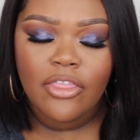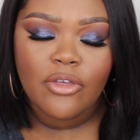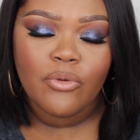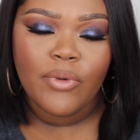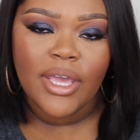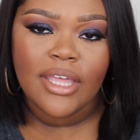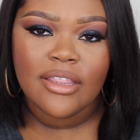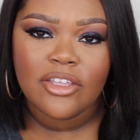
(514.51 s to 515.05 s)
the
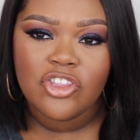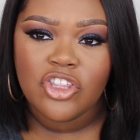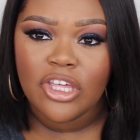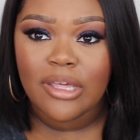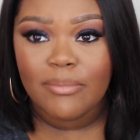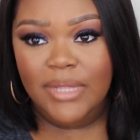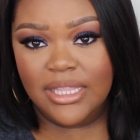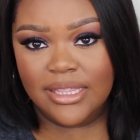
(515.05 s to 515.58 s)
way the
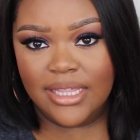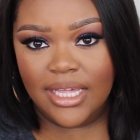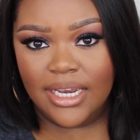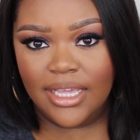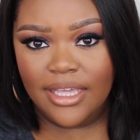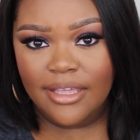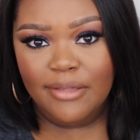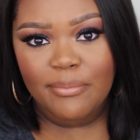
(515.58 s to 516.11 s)
gym is set
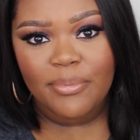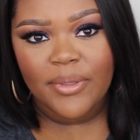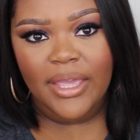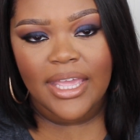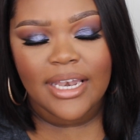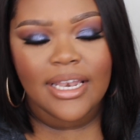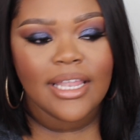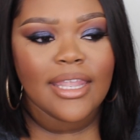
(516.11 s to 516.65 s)
up
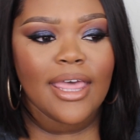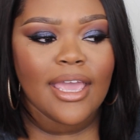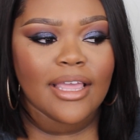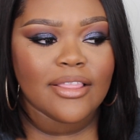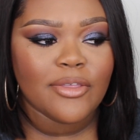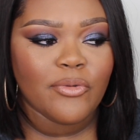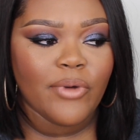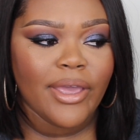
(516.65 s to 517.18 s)
and
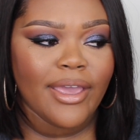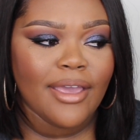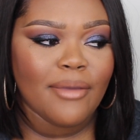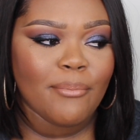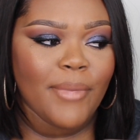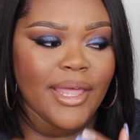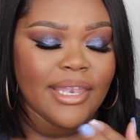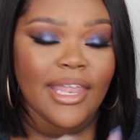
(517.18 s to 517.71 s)
like the way
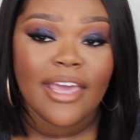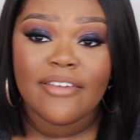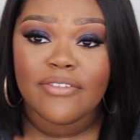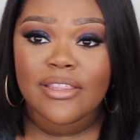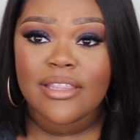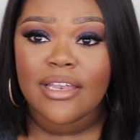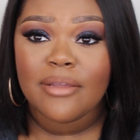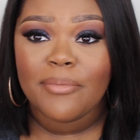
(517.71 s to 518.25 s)
my
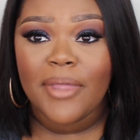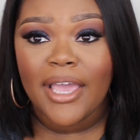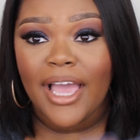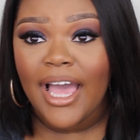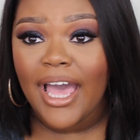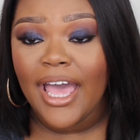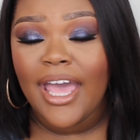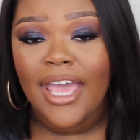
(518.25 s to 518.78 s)
life is set up like
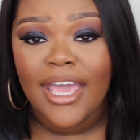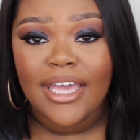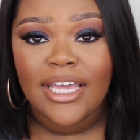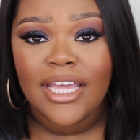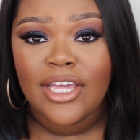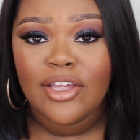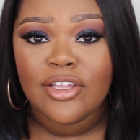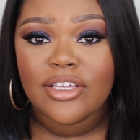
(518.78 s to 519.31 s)
i
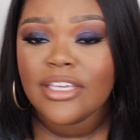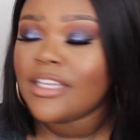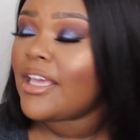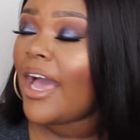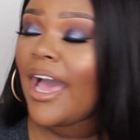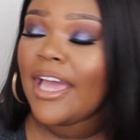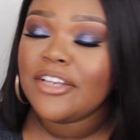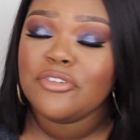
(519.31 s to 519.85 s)

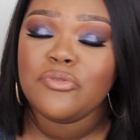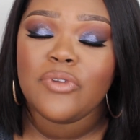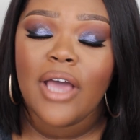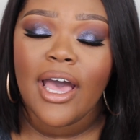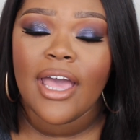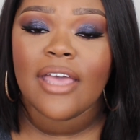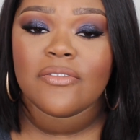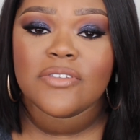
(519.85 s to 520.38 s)
I do
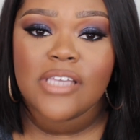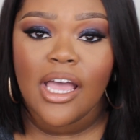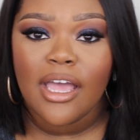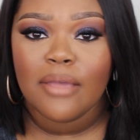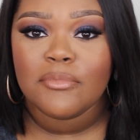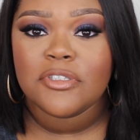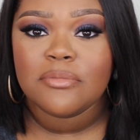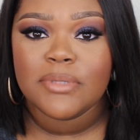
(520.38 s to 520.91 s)
not have
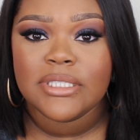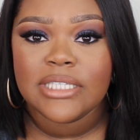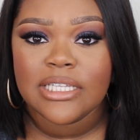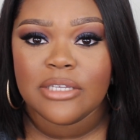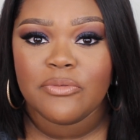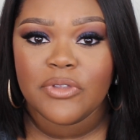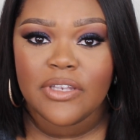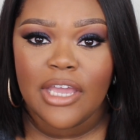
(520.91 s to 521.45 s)
time to be
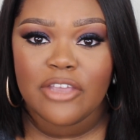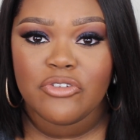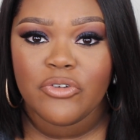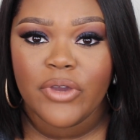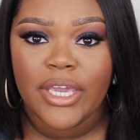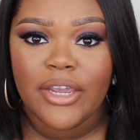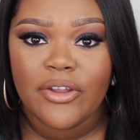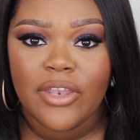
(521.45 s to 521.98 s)
dealing with
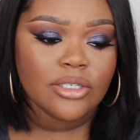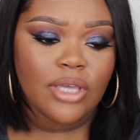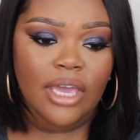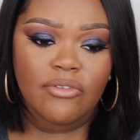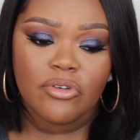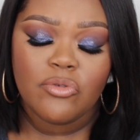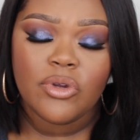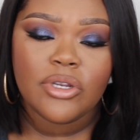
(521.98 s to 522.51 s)
natural hair. To
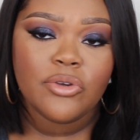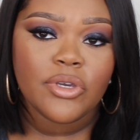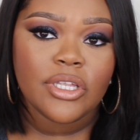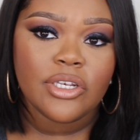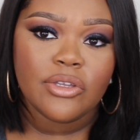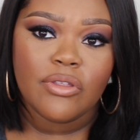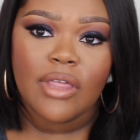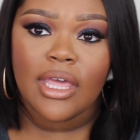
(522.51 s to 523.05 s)
everyone who
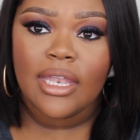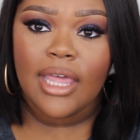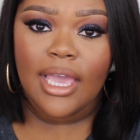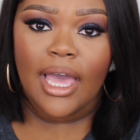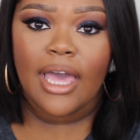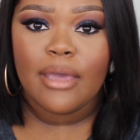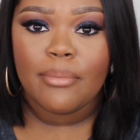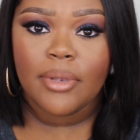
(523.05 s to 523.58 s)
can do that,
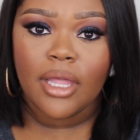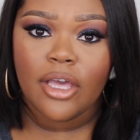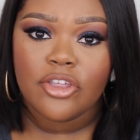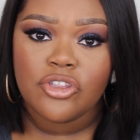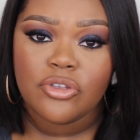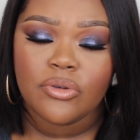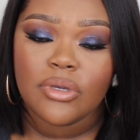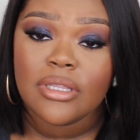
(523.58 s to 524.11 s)
like I
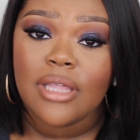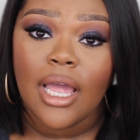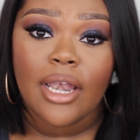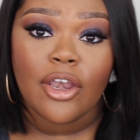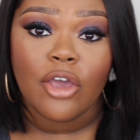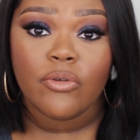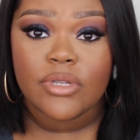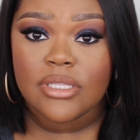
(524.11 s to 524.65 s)
applaud you because I
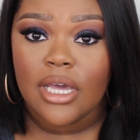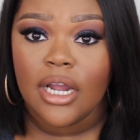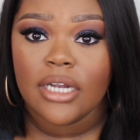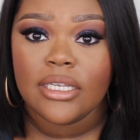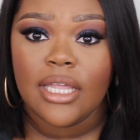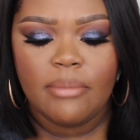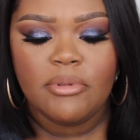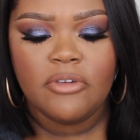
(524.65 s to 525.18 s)
know it's
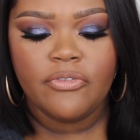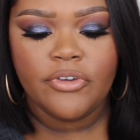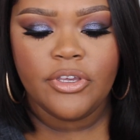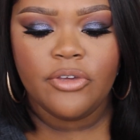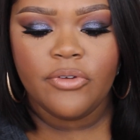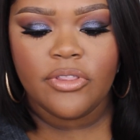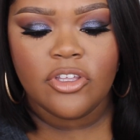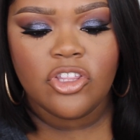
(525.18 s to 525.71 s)
hard. Happy for
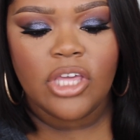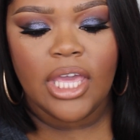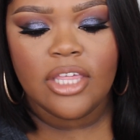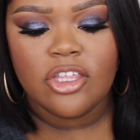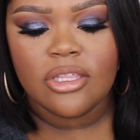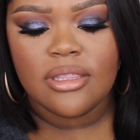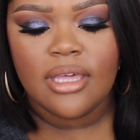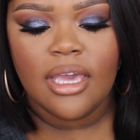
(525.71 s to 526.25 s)
you and the
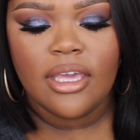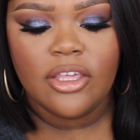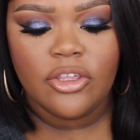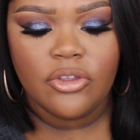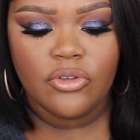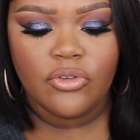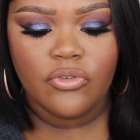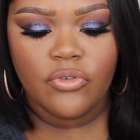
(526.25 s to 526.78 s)
changes that
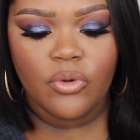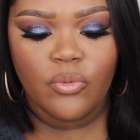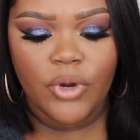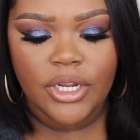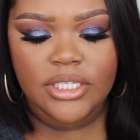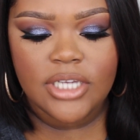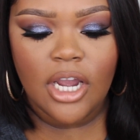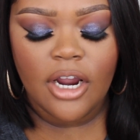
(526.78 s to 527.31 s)
you've
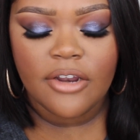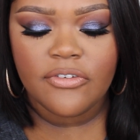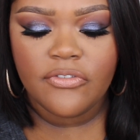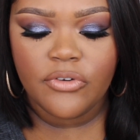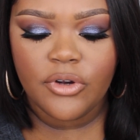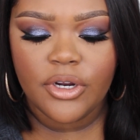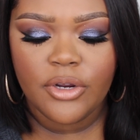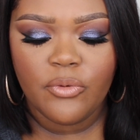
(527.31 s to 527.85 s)
worked hard
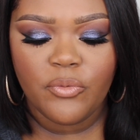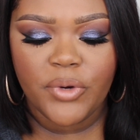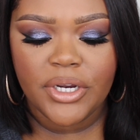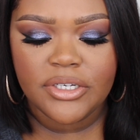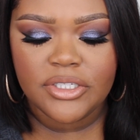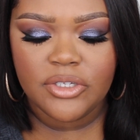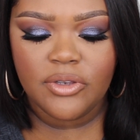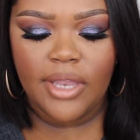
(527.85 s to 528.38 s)
for.
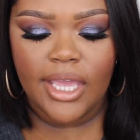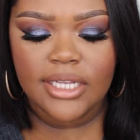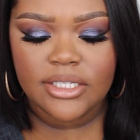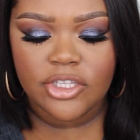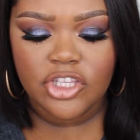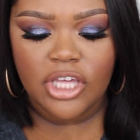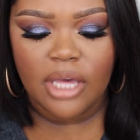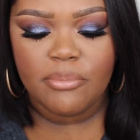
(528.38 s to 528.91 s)
Where do you like
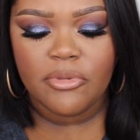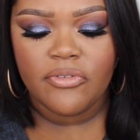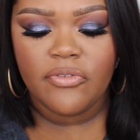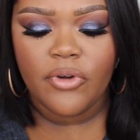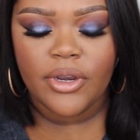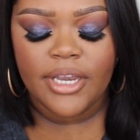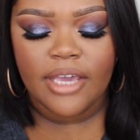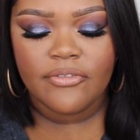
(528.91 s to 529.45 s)
to shop
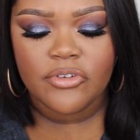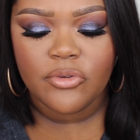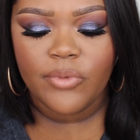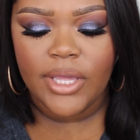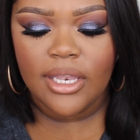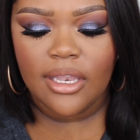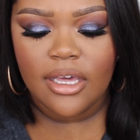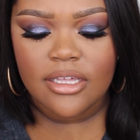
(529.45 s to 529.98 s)
before and after
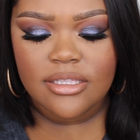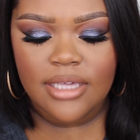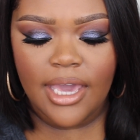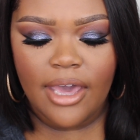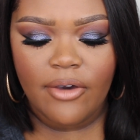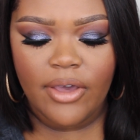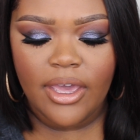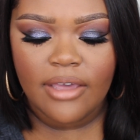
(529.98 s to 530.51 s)
weight loss?
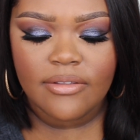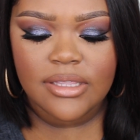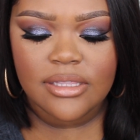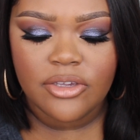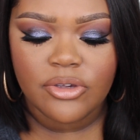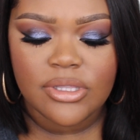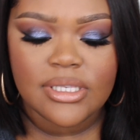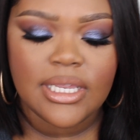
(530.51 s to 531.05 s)
How
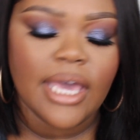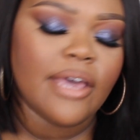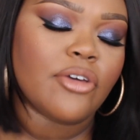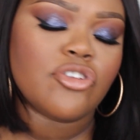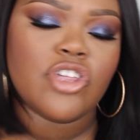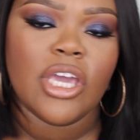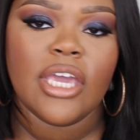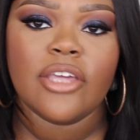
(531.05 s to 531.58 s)
has your
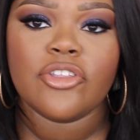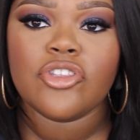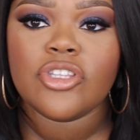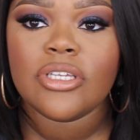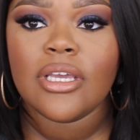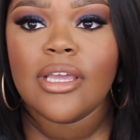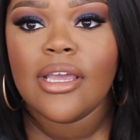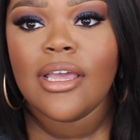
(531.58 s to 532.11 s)
style
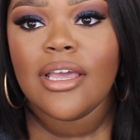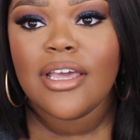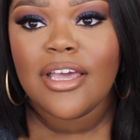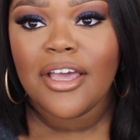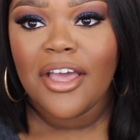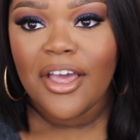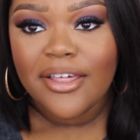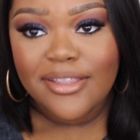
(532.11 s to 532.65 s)
changed?
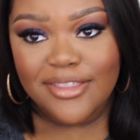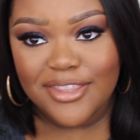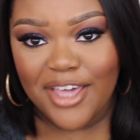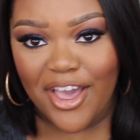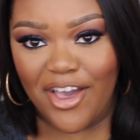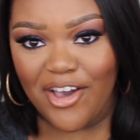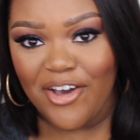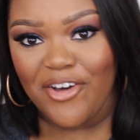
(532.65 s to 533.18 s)

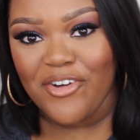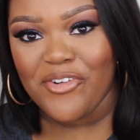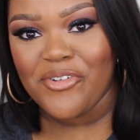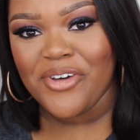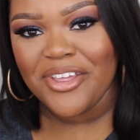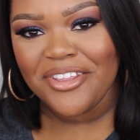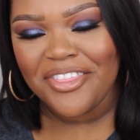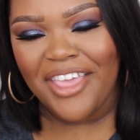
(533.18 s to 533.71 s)

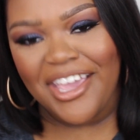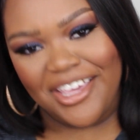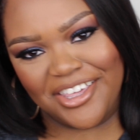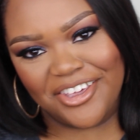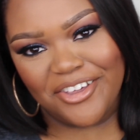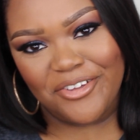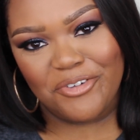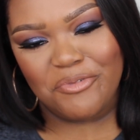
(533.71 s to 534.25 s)
So
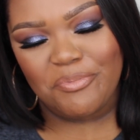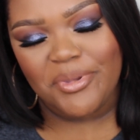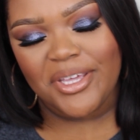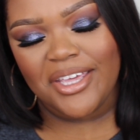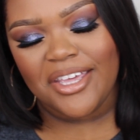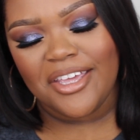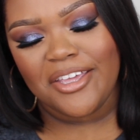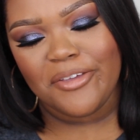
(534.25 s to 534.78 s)
thank you,
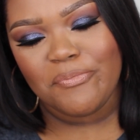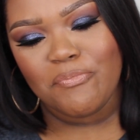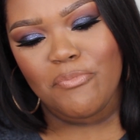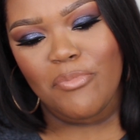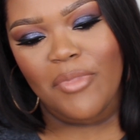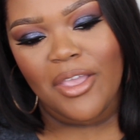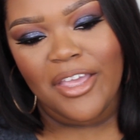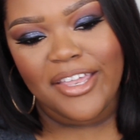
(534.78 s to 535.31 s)
but
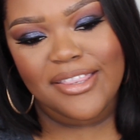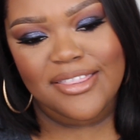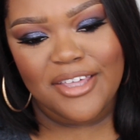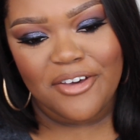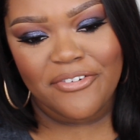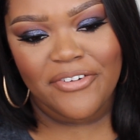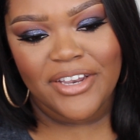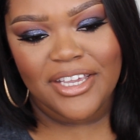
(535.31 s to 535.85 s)
it's
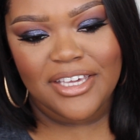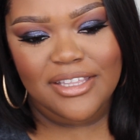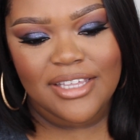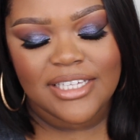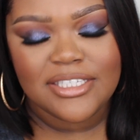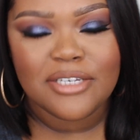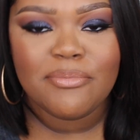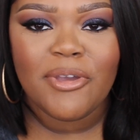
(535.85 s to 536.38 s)
so funny because
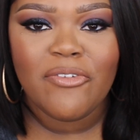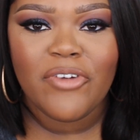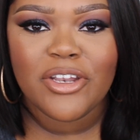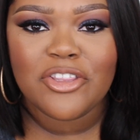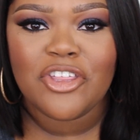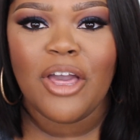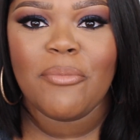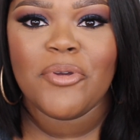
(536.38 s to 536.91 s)
I took my
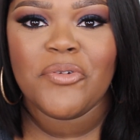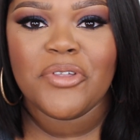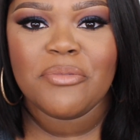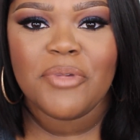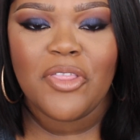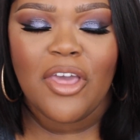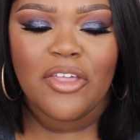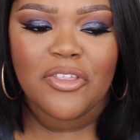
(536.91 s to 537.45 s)
friend shopping
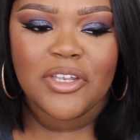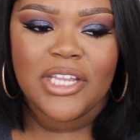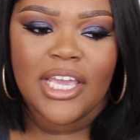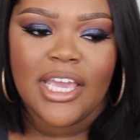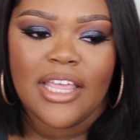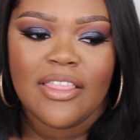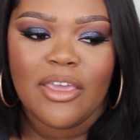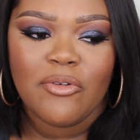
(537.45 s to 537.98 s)
with me the other
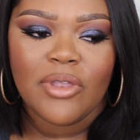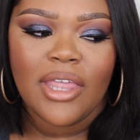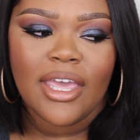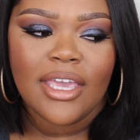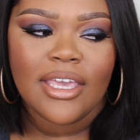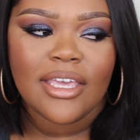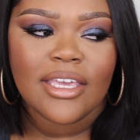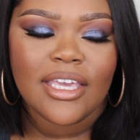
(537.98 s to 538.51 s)
day and they were
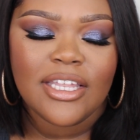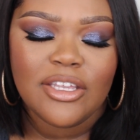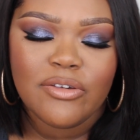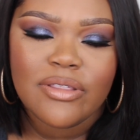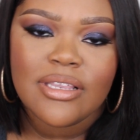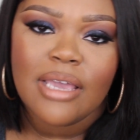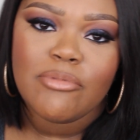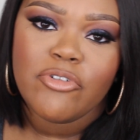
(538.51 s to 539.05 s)
like, can
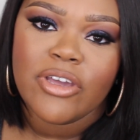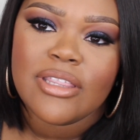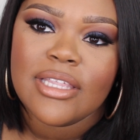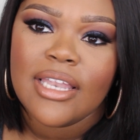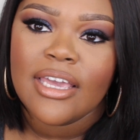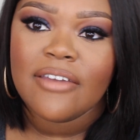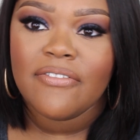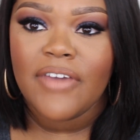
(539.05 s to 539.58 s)
you stop
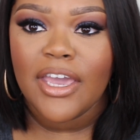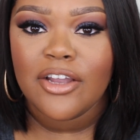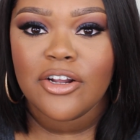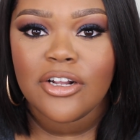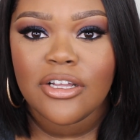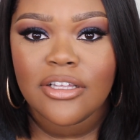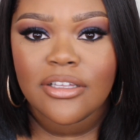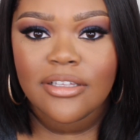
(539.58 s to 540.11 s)
dressing like a fat
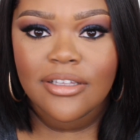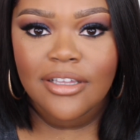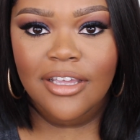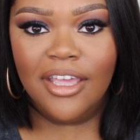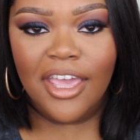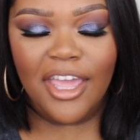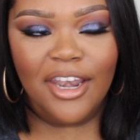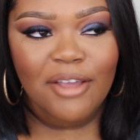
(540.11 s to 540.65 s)
girl?
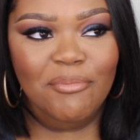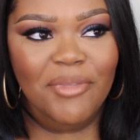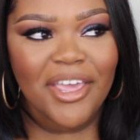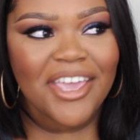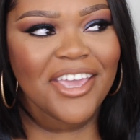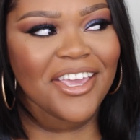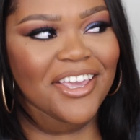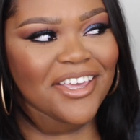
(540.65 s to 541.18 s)
And I'm
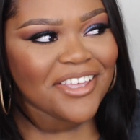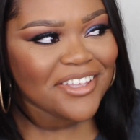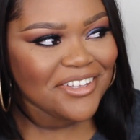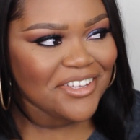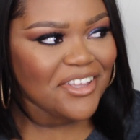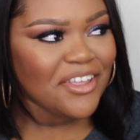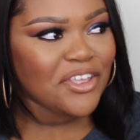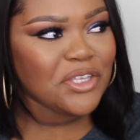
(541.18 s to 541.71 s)
like,
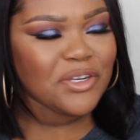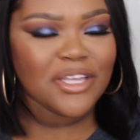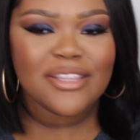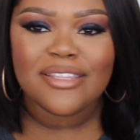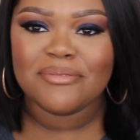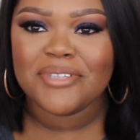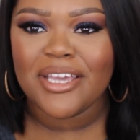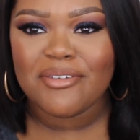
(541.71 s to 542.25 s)
you
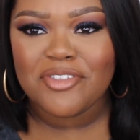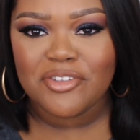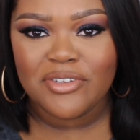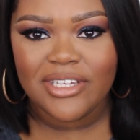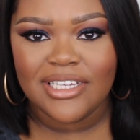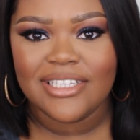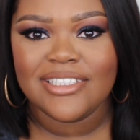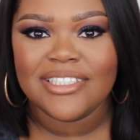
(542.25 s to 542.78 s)
know sometimes you
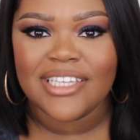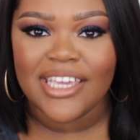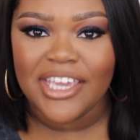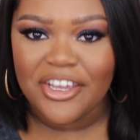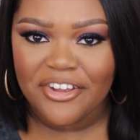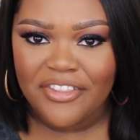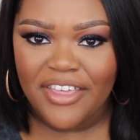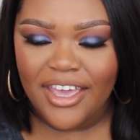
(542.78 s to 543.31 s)
need to
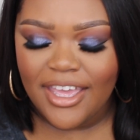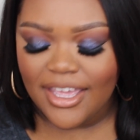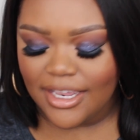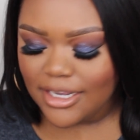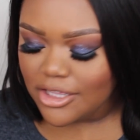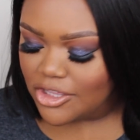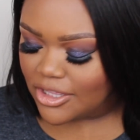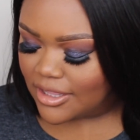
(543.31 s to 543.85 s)
hear that
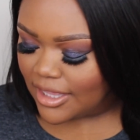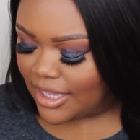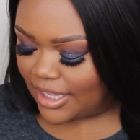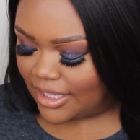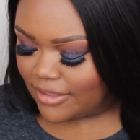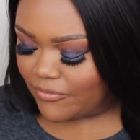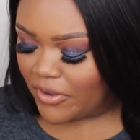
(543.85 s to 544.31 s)
and it's just like it's